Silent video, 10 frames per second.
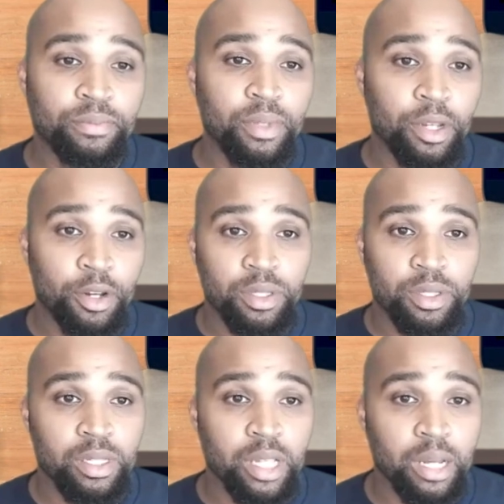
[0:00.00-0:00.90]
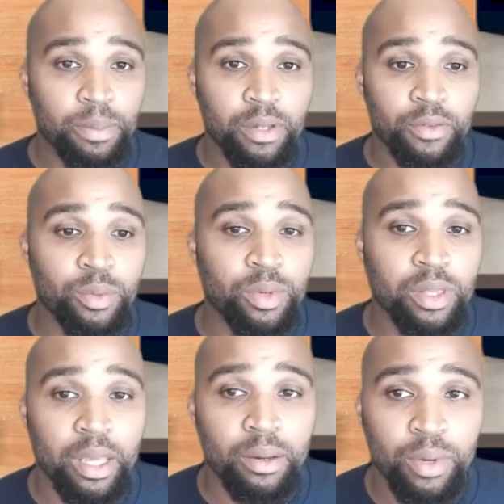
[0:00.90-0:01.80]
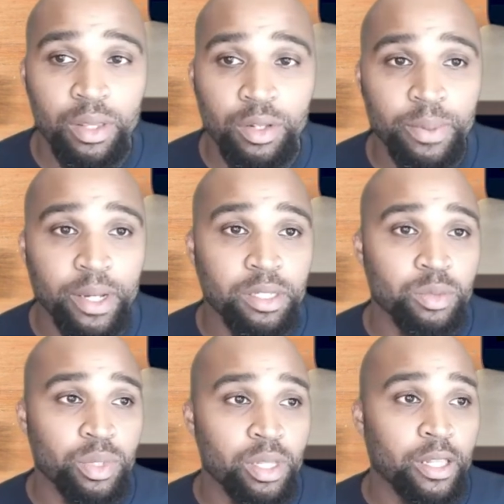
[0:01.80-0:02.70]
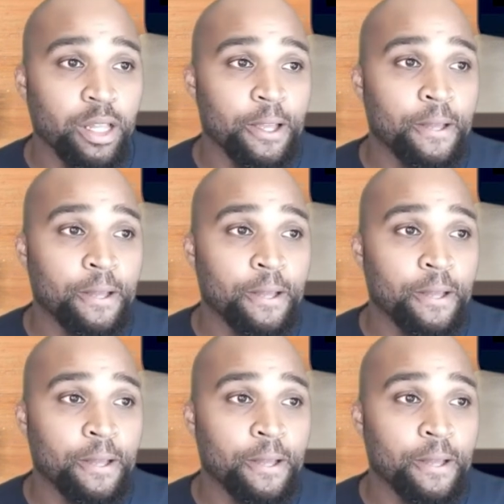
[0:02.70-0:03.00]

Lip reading: Now, here's an example of what that one of those pages will look like.